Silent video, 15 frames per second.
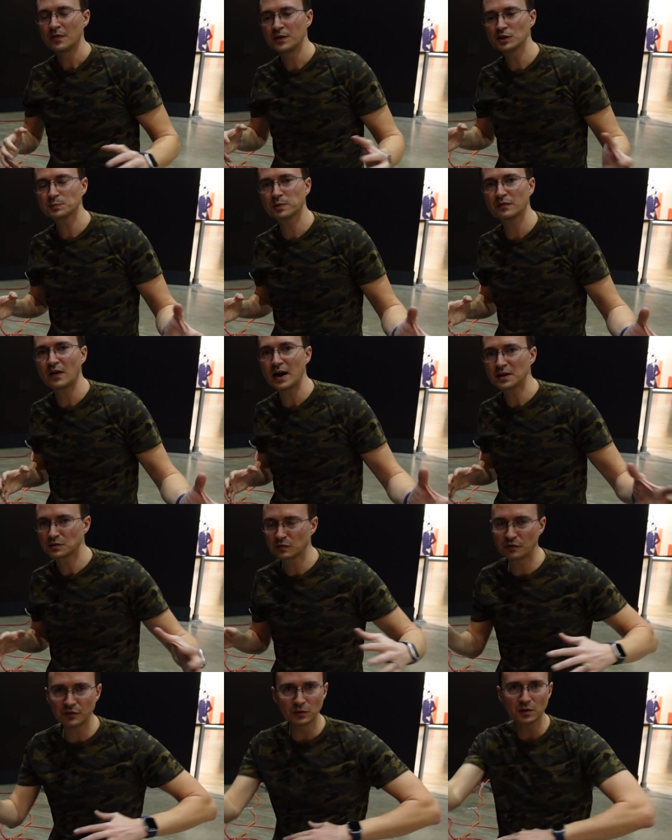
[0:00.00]
This
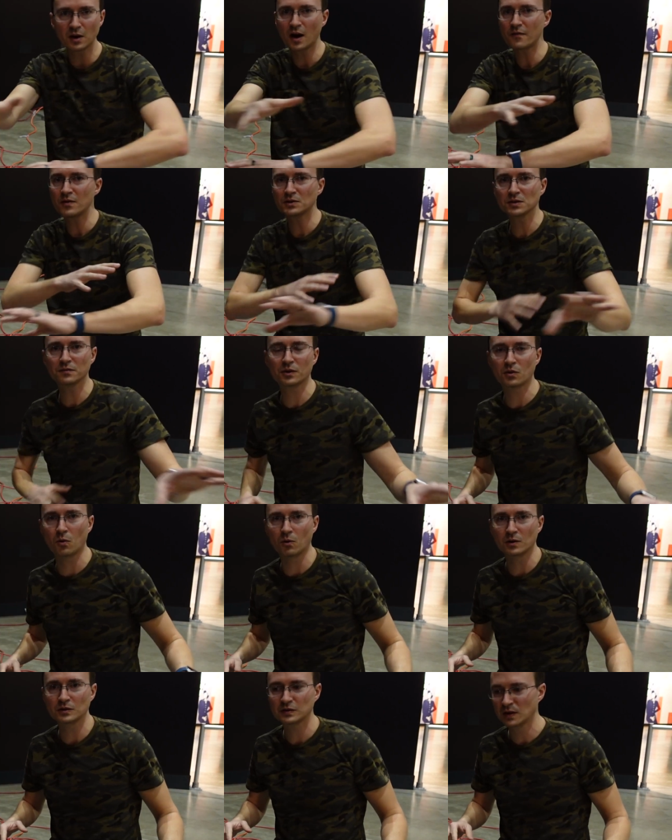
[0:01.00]
provides full coverage of the
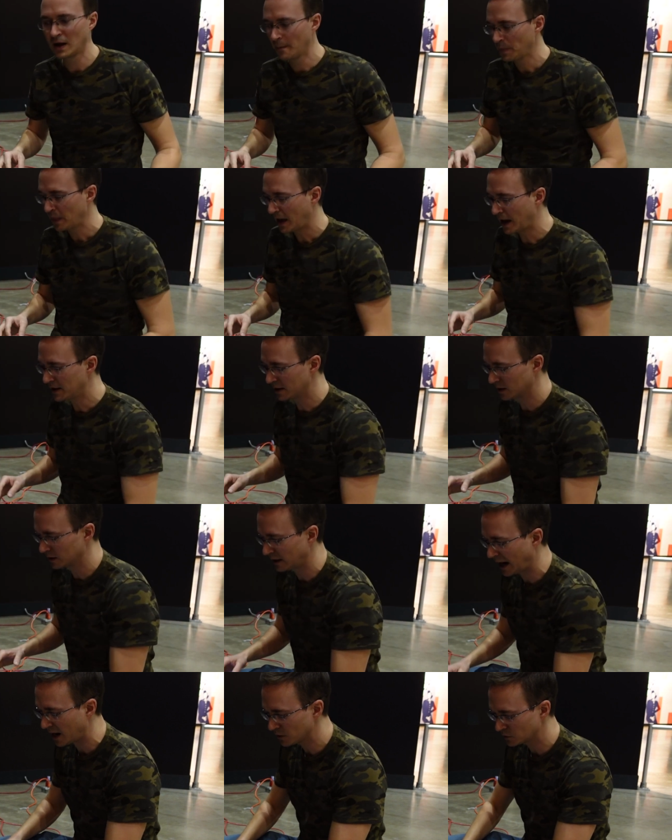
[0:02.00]
course and it
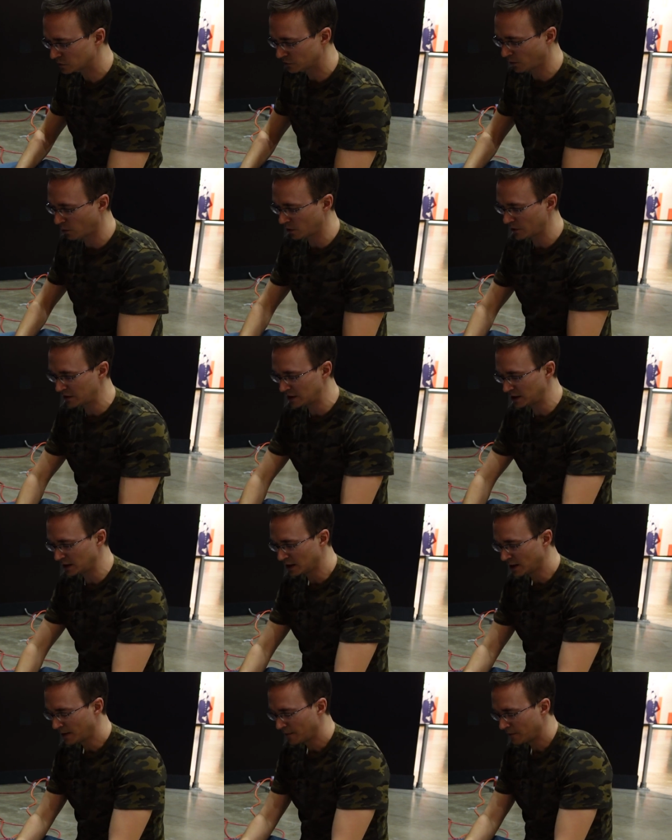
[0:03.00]
allows for
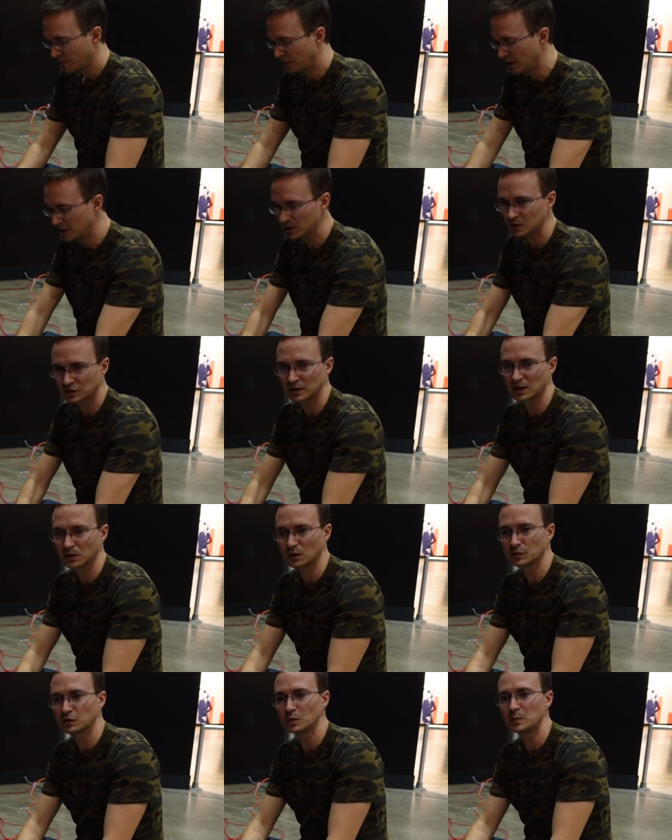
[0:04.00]
the video
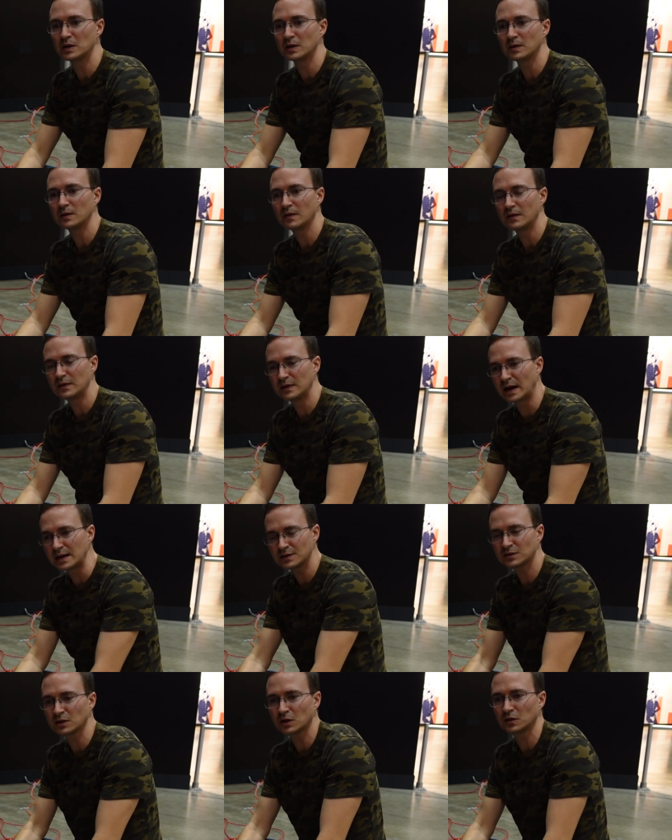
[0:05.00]
signal to be
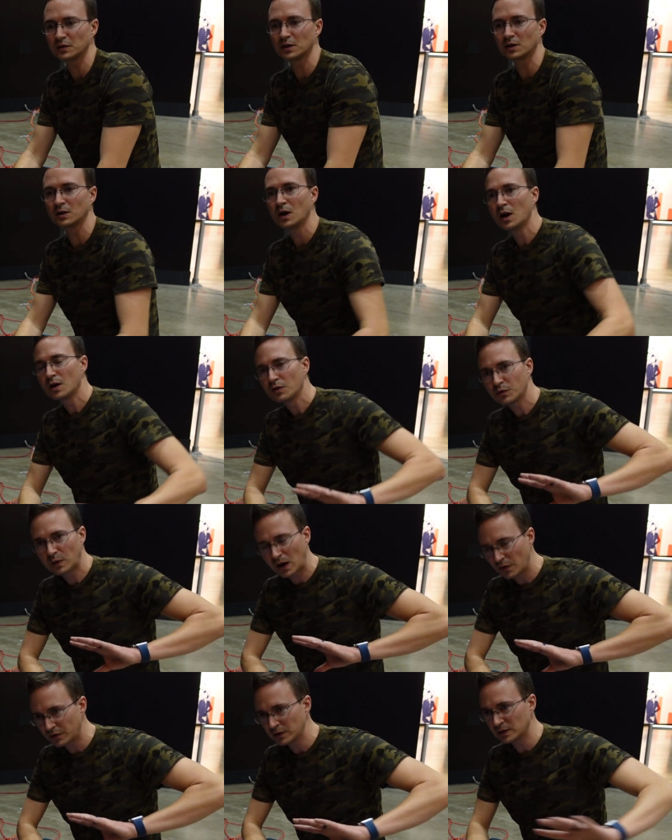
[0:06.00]
nice and clear
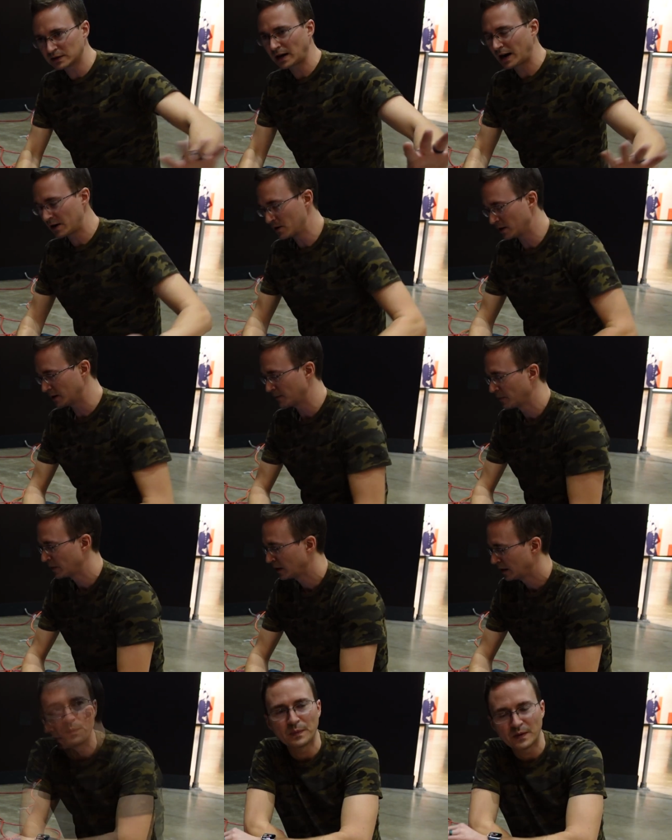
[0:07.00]
throughout the entirety.
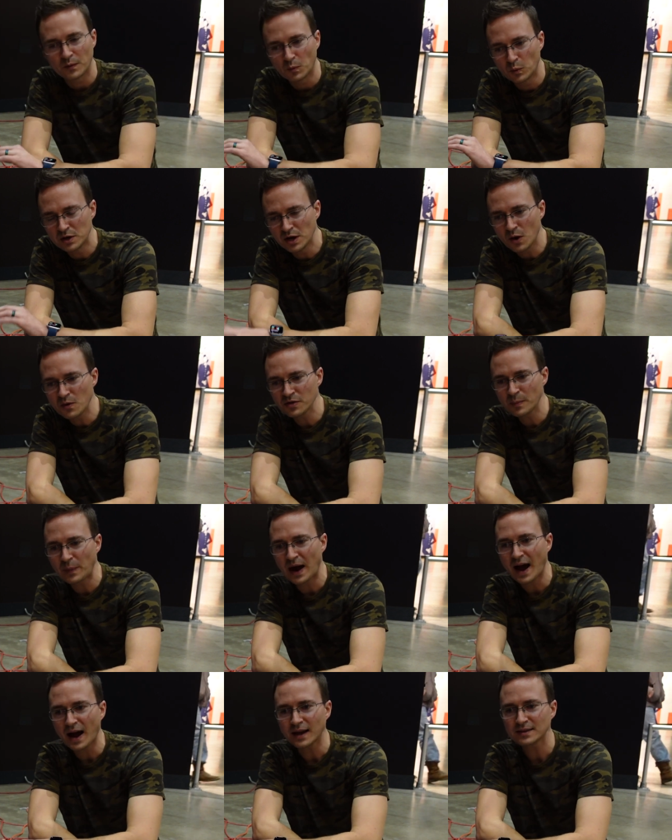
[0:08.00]
We know in the
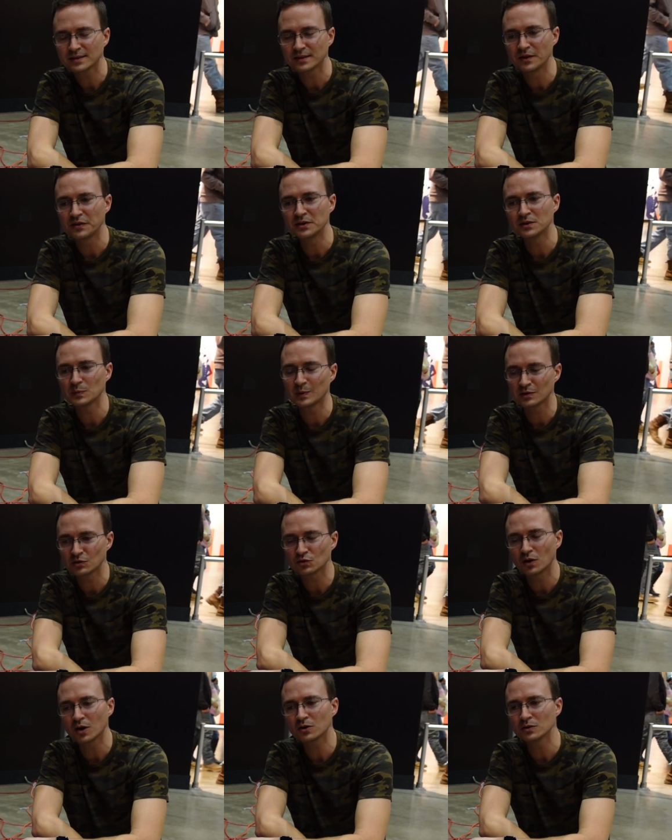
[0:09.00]
past that there's been
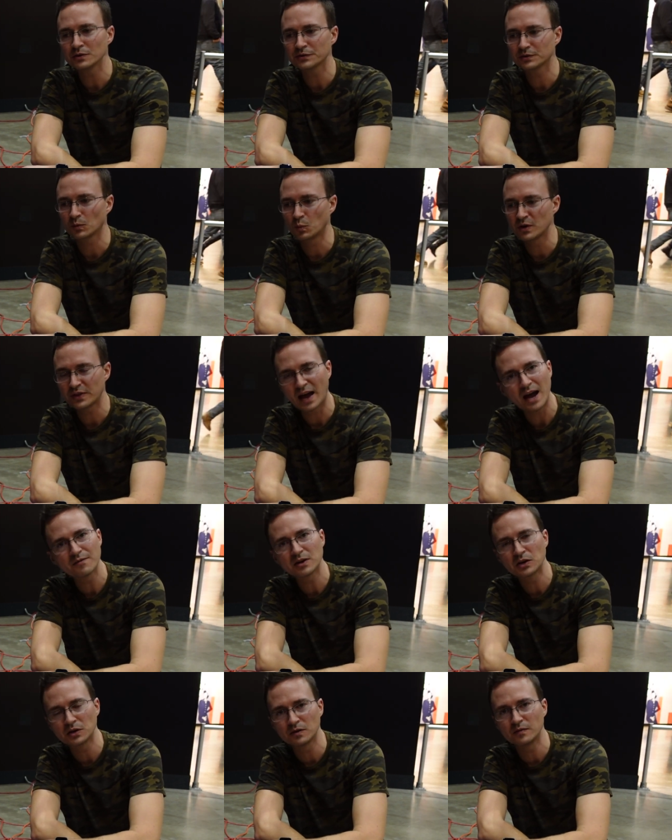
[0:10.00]
struggles with
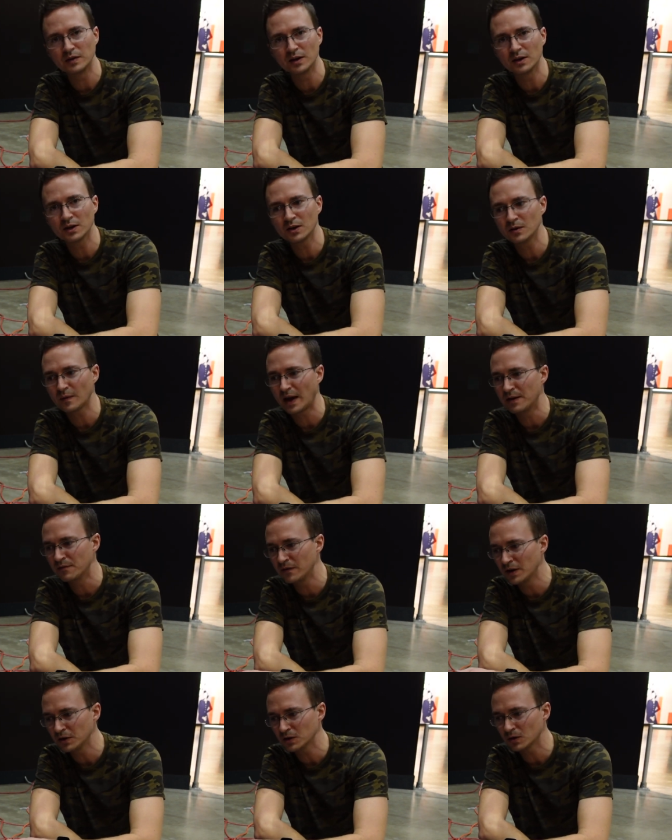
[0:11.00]
having good video, and
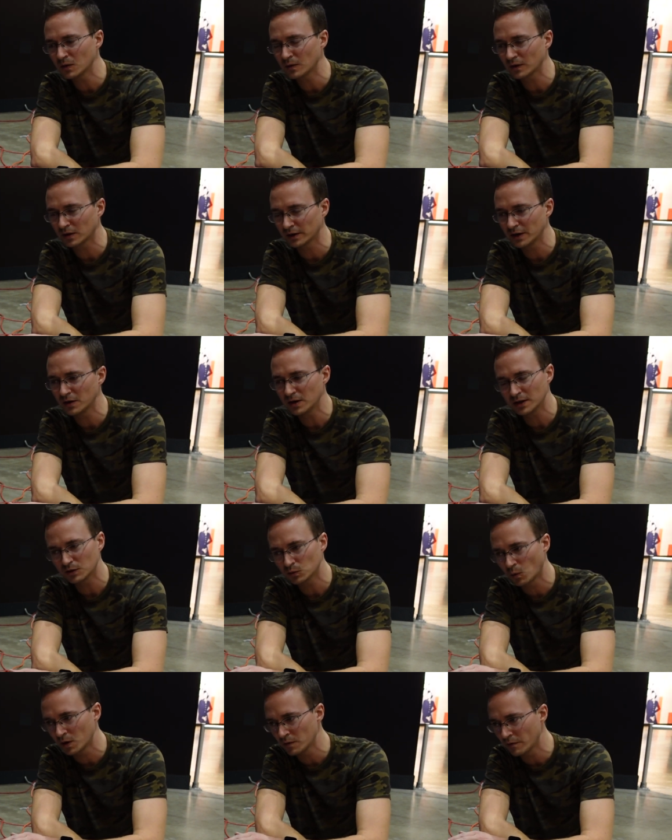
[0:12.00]
video clarity
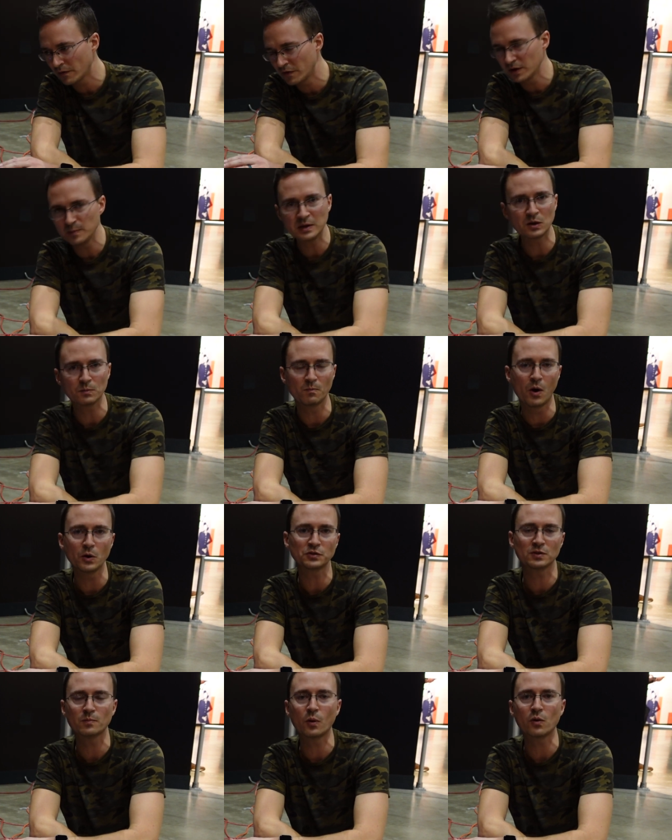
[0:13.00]
is one of the
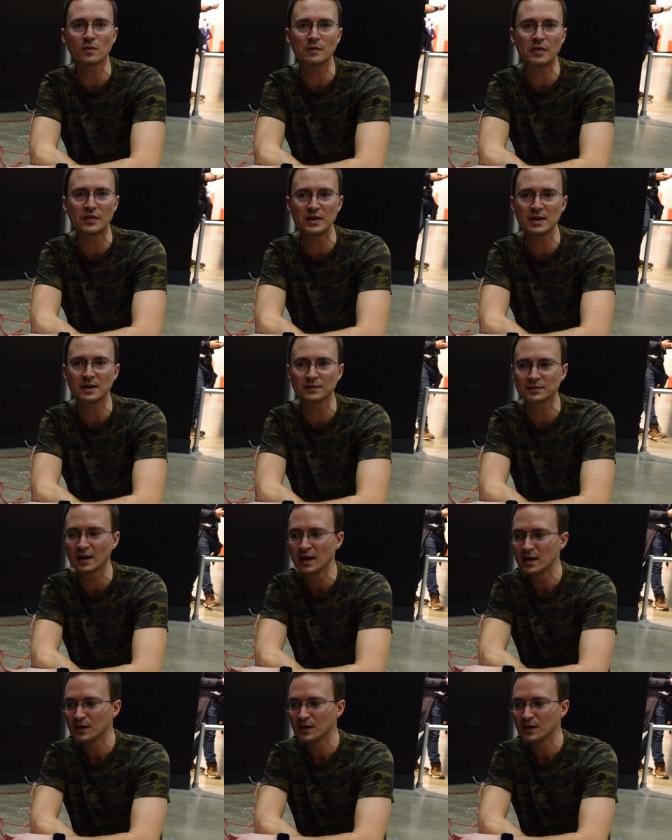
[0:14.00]
most important things